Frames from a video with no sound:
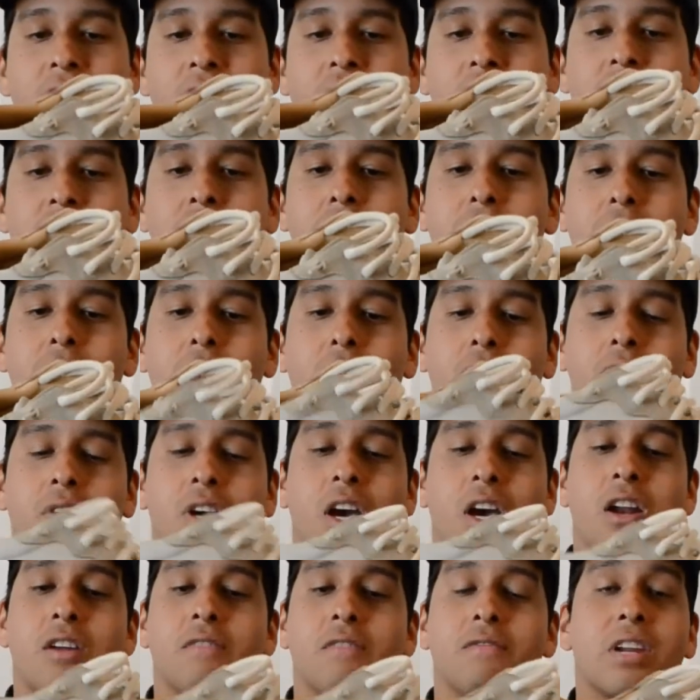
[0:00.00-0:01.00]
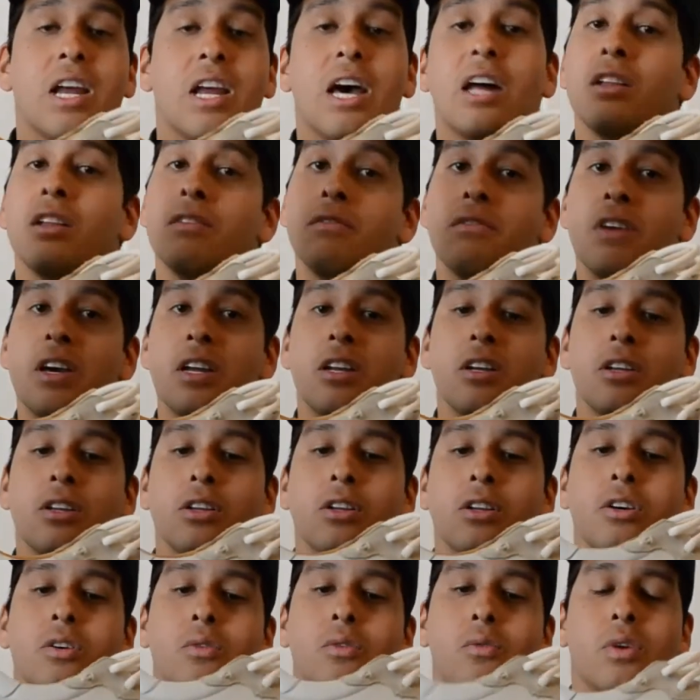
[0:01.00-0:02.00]
Gives you kind of an elevated
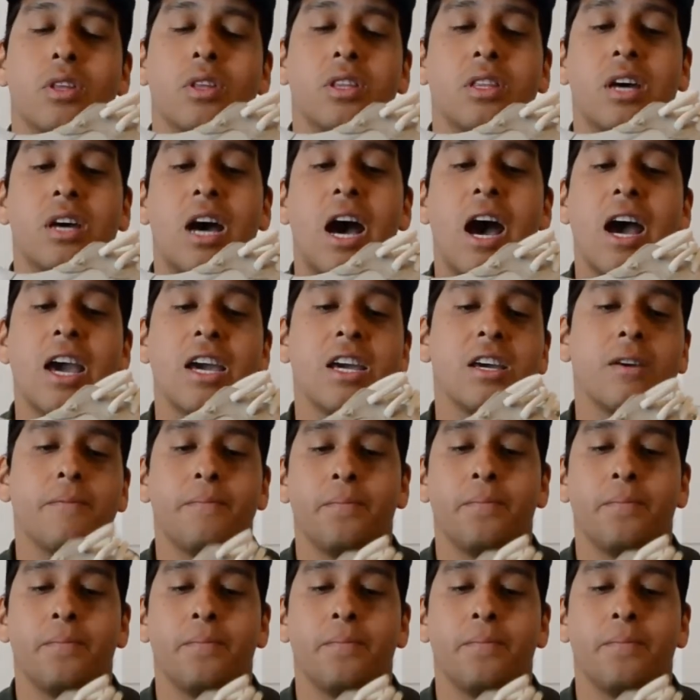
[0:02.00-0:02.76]
look with the height.